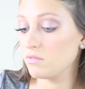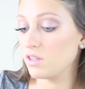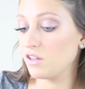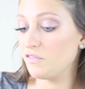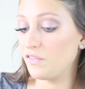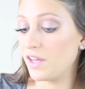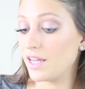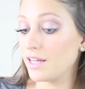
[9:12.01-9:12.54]
the
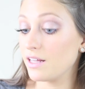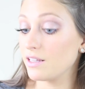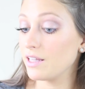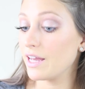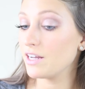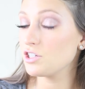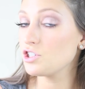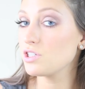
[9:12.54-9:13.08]
fake
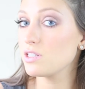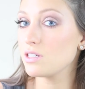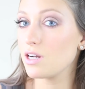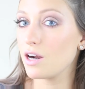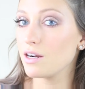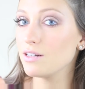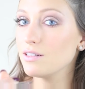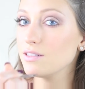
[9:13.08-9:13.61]
lash
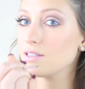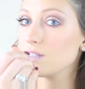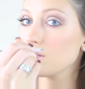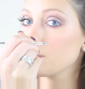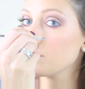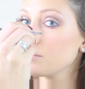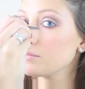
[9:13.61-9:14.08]
starts.